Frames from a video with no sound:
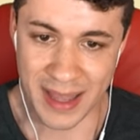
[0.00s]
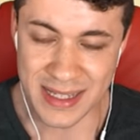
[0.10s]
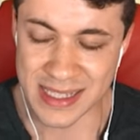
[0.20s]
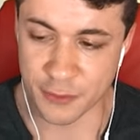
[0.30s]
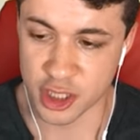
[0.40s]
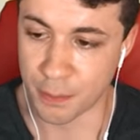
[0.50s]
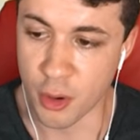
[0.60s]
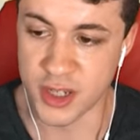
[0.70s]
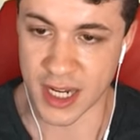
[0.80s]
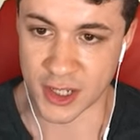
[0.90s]
And these levels are
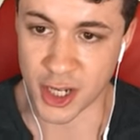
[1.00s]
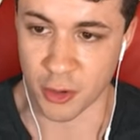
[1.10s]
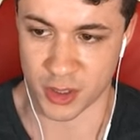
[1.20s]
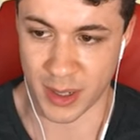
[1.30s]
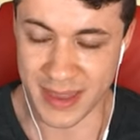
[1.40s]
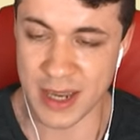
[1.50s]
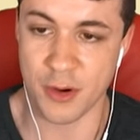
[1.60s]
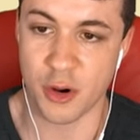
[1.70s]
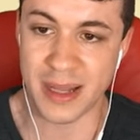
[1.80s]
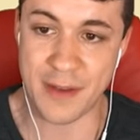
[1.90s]
boosted too, so I think it
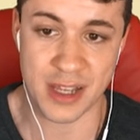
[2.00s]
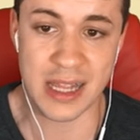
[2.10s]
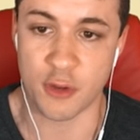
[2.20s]
would normally have like